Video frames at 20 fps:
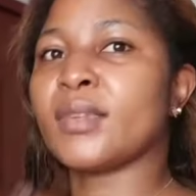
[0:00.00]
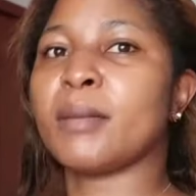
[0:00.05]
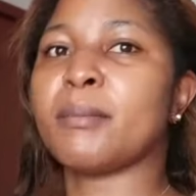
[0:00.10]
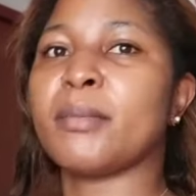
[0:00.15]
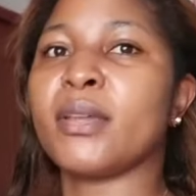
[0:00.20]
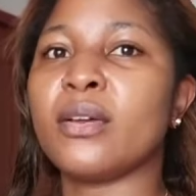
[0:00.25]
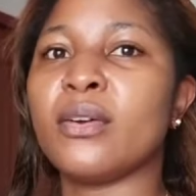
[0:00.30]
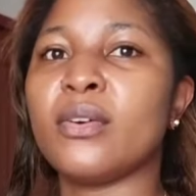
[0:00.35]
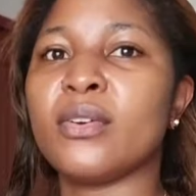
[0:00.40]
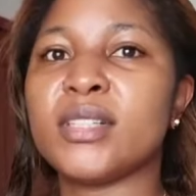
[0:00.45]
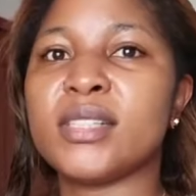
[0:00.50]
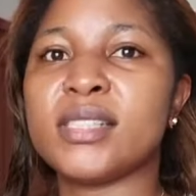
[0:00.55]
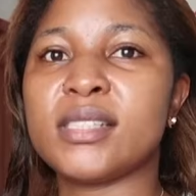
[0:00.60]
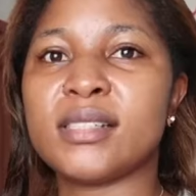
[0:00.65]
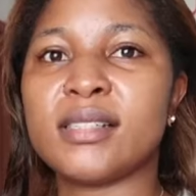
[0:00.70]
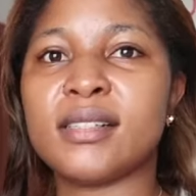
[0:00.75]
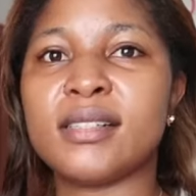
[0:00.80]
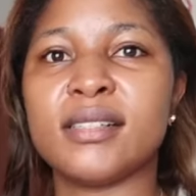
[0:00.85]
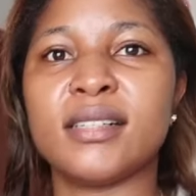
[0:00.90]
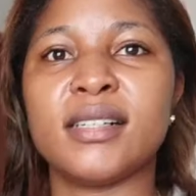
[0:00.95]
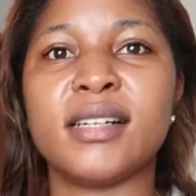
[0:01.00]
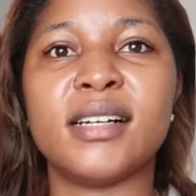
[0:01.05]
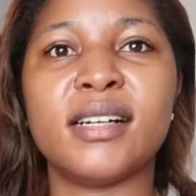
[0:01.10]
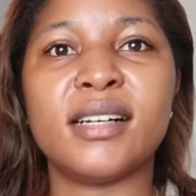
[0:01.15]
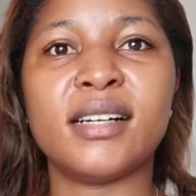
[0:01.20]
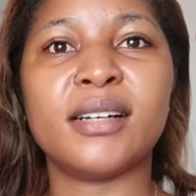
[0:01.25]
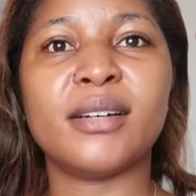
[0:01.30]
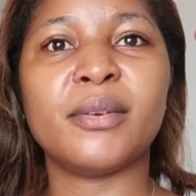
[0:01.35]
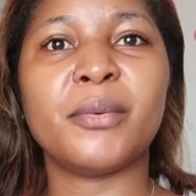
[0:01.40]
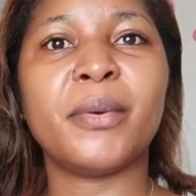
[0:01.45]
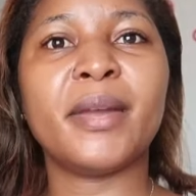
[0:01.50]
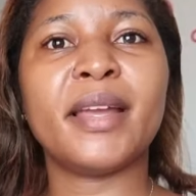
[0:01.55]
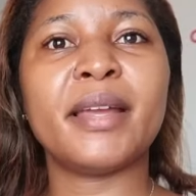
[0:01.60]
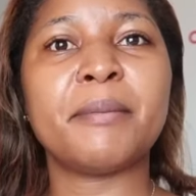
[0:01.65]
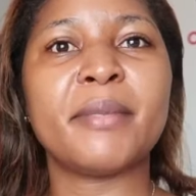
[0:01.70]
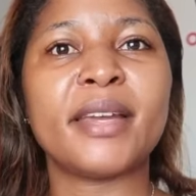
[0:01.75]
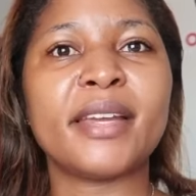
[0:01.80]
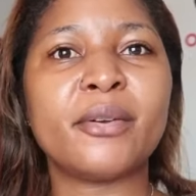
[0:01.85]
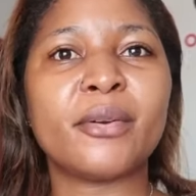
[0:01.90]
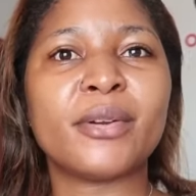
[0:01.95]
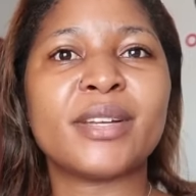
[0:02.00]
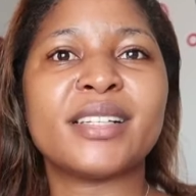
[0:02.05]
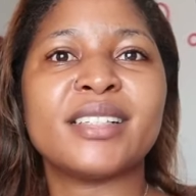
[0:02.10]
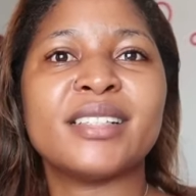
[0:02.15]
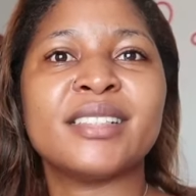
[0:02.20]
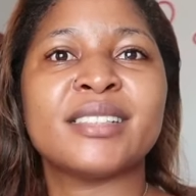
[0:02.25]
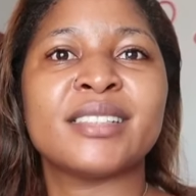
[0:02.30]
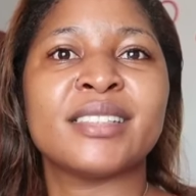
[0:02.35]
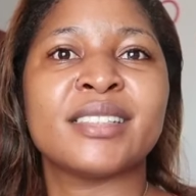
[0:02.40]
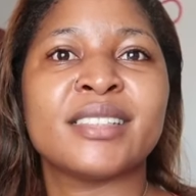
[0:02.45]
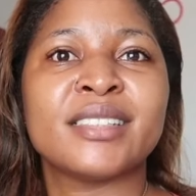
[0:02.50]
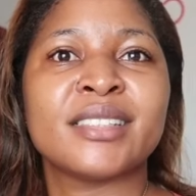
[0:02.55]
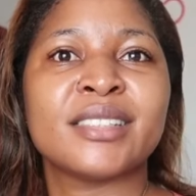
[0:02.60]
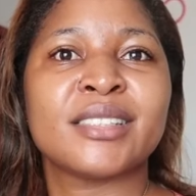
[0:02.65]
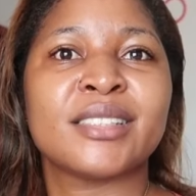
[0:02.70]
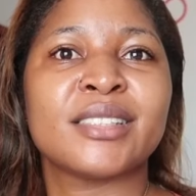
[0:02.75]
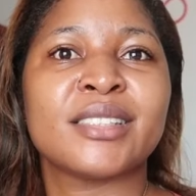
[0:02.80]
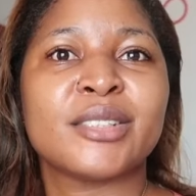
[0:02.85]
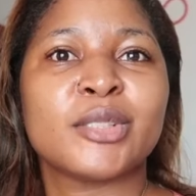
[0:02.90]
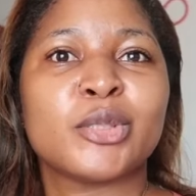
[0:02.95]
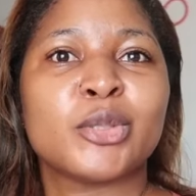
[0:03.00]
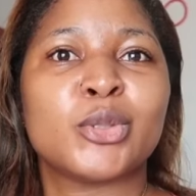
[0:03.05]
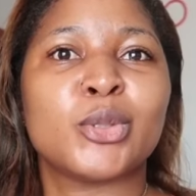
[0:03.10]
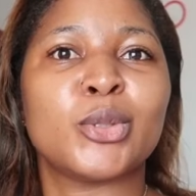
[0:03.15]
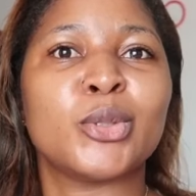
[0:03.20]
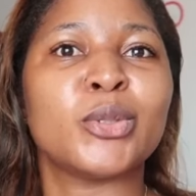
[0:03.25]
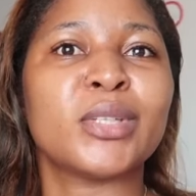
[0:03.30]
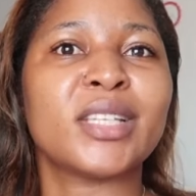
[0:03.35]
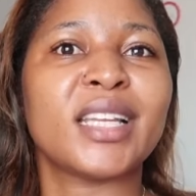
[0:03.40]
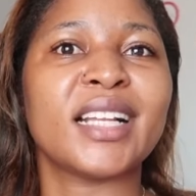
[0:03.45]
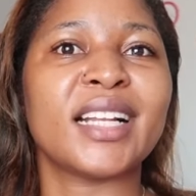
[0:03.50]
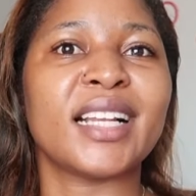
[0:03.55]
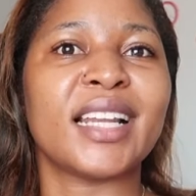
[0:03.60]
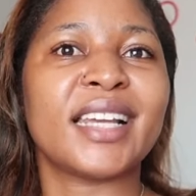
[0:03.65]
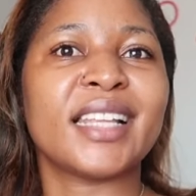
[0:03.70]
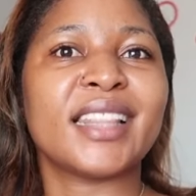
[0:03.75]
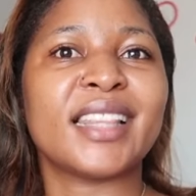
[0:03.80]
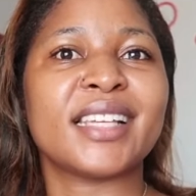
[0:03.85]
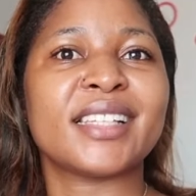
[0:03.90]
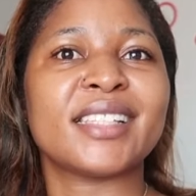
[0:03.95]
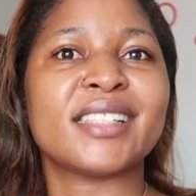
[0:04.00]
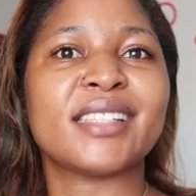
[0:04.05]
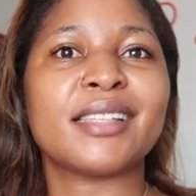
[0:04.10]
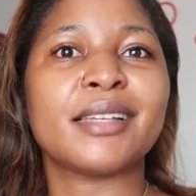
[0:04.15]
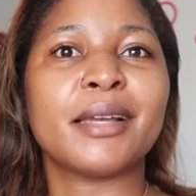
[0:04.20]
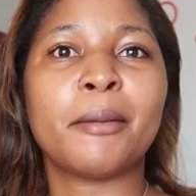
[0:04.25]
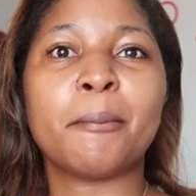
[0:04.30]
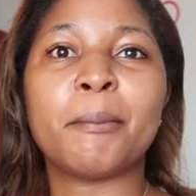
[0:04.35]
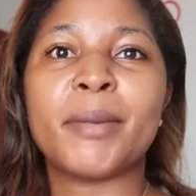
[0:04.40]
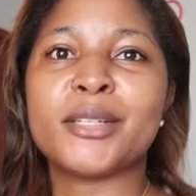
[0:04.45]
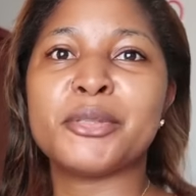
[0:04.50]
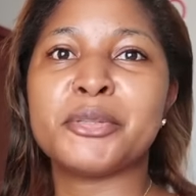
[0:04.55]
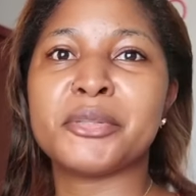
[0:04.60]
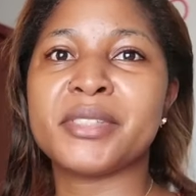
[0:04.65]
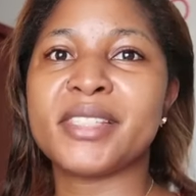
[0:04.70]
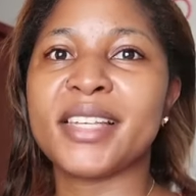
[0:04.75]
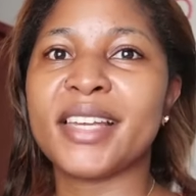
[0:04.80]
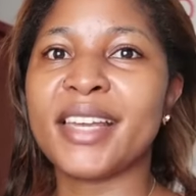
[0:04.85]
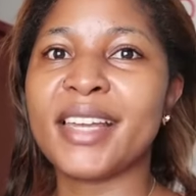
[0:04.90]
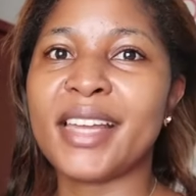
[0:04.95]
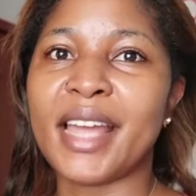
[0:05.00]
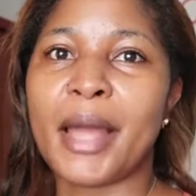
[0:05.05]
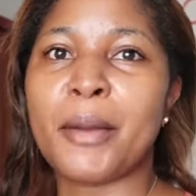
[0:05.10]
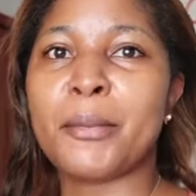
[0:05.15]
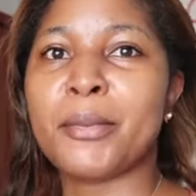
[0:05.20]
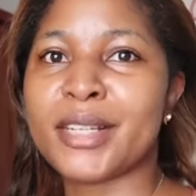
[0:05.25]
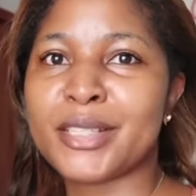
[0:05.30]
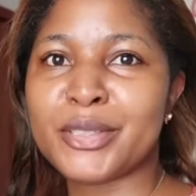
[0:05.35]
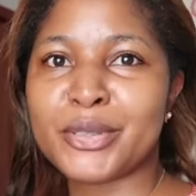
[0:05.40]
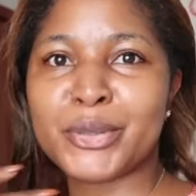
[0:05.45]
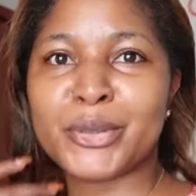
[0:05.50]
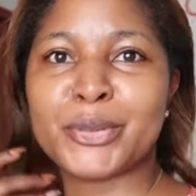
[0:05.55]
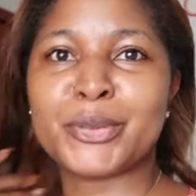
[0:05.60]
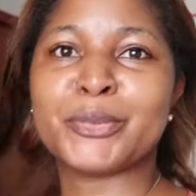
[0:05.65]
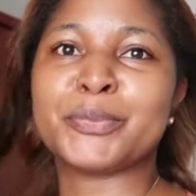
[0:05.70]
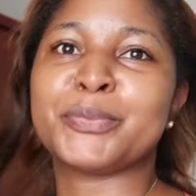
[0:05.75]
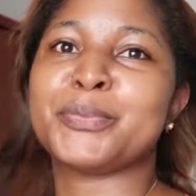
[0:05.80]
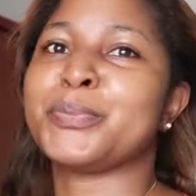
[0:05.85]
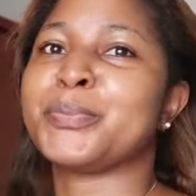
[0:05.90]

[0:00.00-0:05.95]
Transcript: because where am I going to looking like this? But today I want to,